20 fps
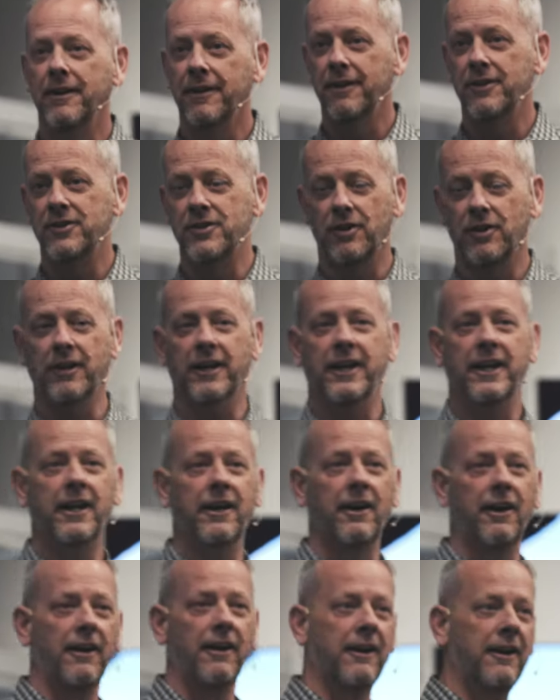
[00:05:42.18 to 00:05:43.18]
because you're in
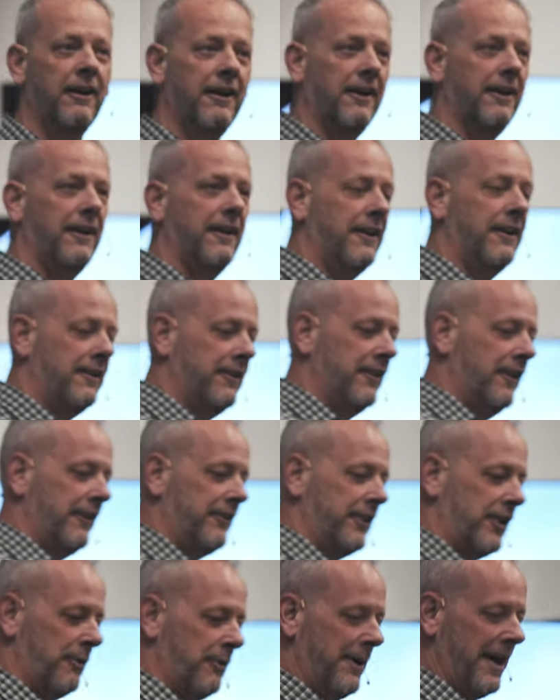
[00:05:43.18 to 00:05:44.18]
here. You'll have
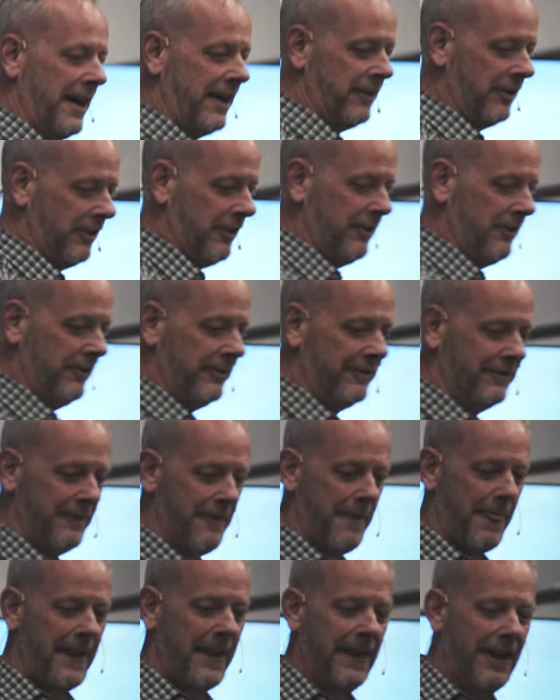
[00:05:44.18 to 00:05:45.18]
to go buy your own.
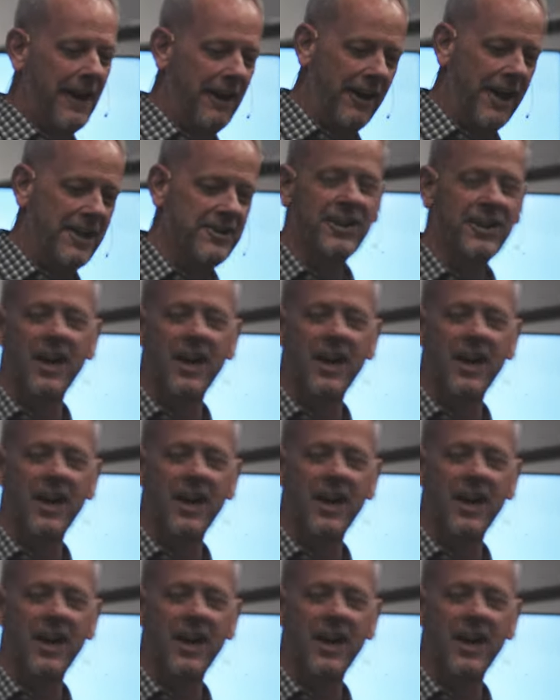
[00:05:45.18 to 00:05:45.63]
All right,